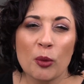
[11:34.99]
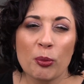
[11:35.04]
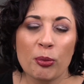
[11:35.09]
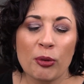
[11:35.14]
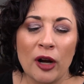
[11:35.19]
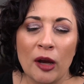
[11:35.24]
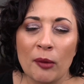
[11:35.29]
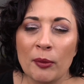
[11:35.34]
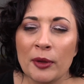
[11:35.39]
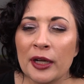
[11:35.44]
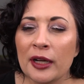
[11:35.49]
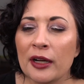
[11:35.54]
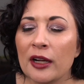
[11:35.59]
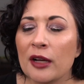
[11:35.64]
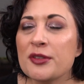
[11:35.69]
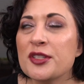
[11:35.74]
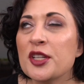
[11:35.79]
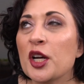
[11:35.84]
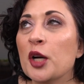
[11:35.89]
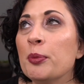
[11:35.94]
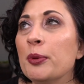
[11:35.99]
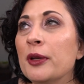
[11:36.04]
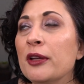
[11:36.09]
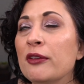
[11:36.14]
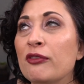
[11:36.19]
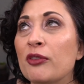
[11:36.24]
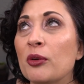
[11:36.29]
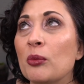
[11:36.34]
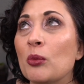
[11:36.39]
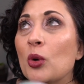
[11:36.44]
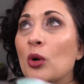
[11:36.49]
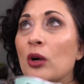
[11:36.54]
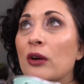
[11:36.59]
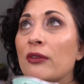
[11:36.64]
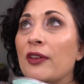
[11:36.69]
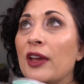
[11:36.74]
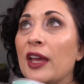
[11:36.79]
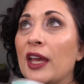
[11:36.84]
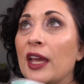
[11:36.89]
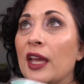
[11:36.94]
prominent. I was hoping for more
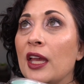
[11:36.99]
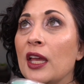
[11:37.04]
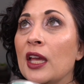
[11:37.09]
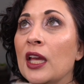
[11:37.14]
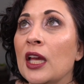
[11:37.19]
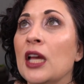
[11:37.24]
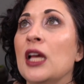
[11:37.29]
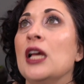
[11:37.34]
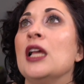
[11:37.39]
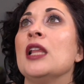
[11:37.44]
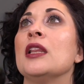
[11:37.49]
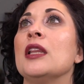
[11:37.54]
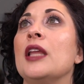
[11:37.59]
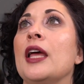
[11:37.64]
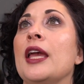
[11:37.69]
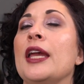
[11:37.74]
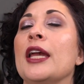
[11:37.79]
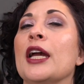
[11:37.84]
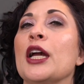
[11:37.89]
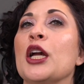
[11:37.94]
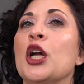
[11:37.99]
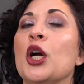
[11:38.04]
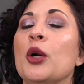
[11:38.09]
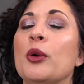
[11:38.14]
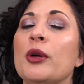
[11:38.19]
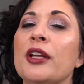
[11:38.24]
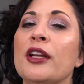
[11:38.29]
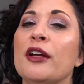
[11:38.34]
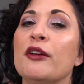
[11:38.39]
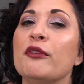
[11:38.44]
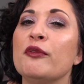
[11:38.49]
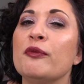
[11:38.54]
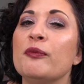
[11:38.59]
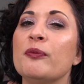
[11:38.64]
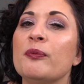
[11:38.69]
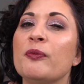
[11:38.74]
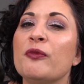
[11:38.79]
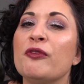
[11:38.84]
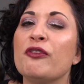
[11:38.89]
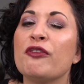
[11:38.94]
of a like coconut
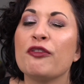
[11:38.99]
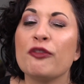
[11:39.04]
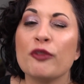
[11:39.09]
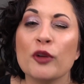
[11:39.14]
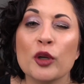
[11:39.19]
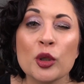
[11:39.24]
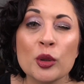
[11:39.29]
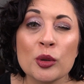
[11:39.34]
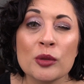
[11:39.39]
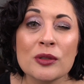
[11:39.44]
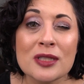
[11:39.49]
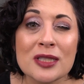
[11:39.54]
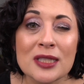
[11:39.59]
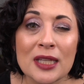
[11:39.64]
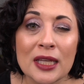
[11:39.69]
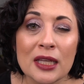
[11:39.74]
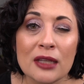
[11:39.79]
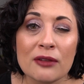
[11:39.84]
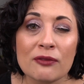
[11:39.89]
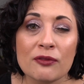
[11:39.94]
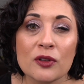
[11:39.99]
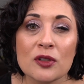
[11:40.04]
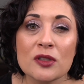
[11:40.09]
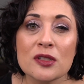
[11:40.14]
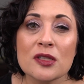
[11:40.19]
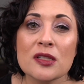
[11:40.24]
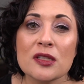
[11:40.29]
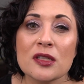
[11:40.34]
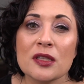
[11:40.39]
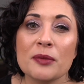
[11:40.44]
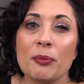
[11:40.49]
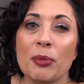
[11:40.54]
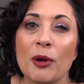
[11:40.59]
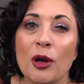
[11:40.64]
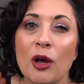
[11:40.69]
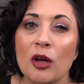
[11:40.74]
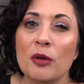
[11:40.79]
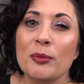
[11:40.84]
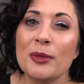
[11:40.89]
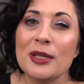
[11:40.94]
fruit scent versus the
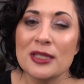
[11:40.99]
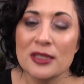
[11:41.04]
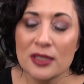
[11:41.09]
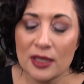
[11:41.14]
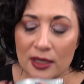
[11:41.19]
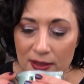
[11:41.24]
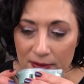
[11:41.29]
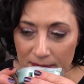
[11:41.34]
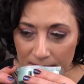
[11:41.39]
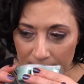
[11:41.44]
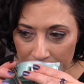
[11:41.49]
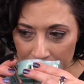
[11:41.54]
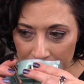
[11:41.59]
palmy scent